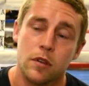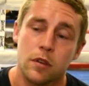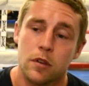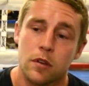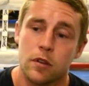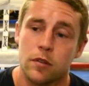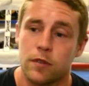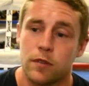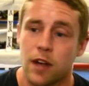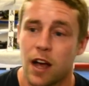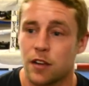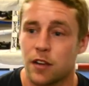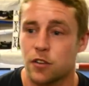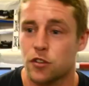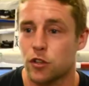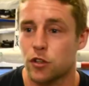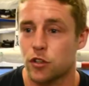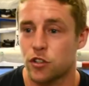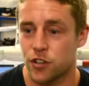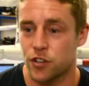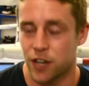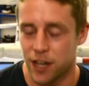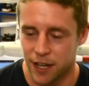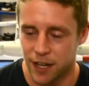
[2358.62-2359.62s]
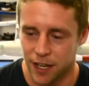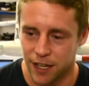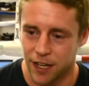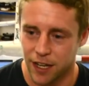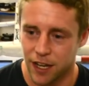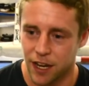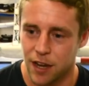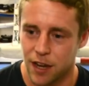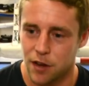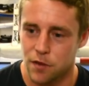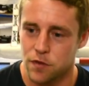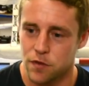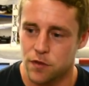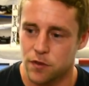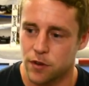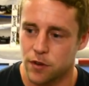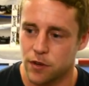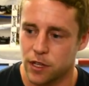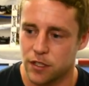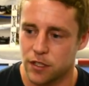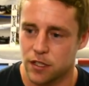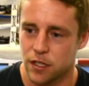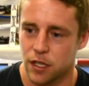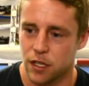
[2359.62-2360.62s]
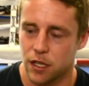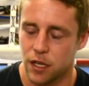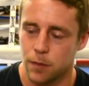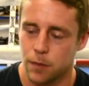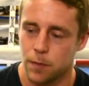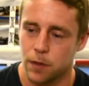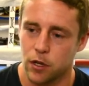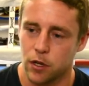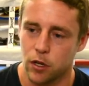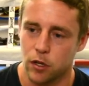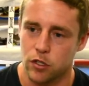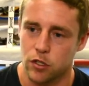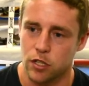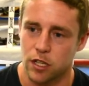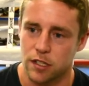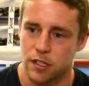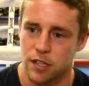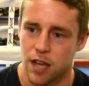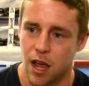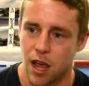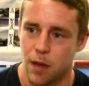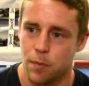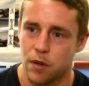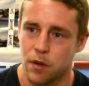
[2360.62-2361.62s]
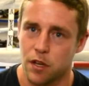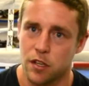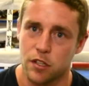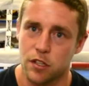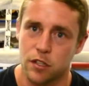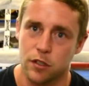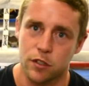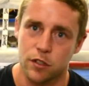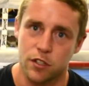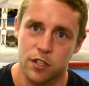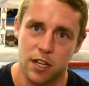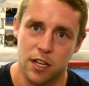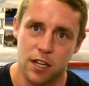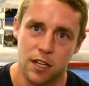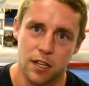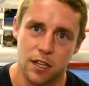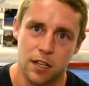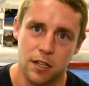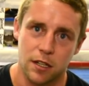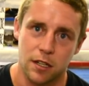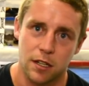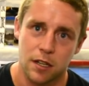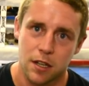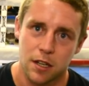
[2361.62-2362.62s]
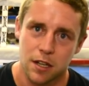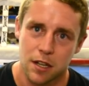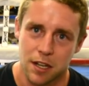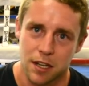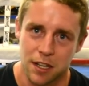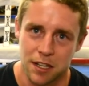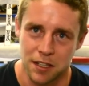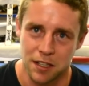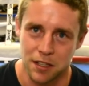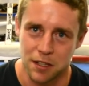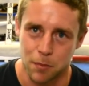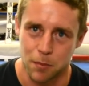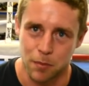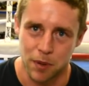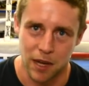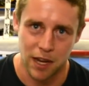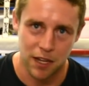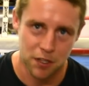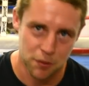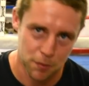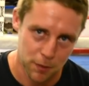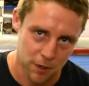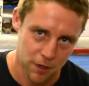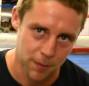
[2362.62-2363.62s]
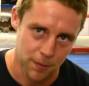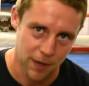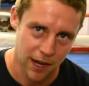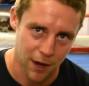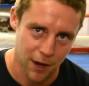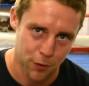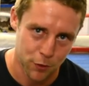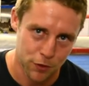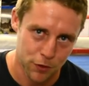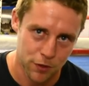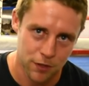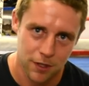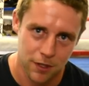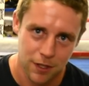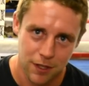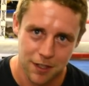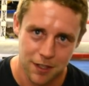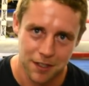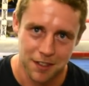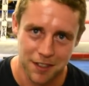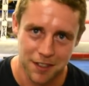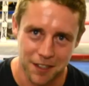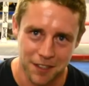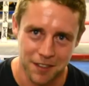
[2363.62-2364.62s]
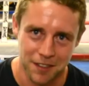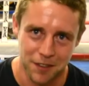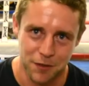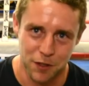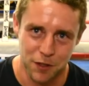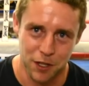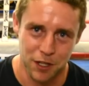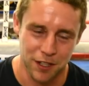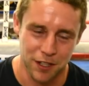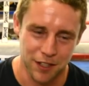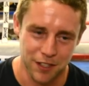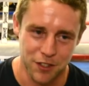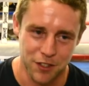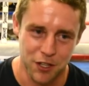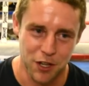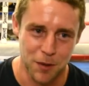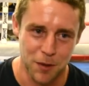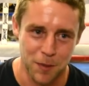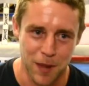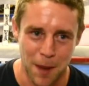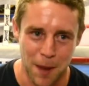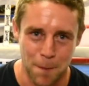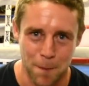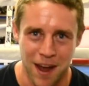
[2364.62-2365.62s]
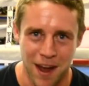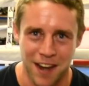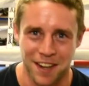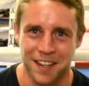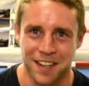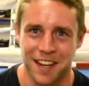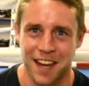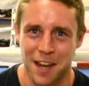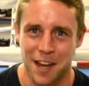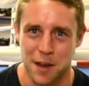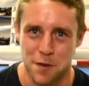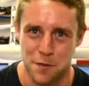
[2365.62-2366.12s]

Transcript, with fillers: Right, so Training Cave originally because I started personal training in the basement of my house, and if you heard of the term like man cave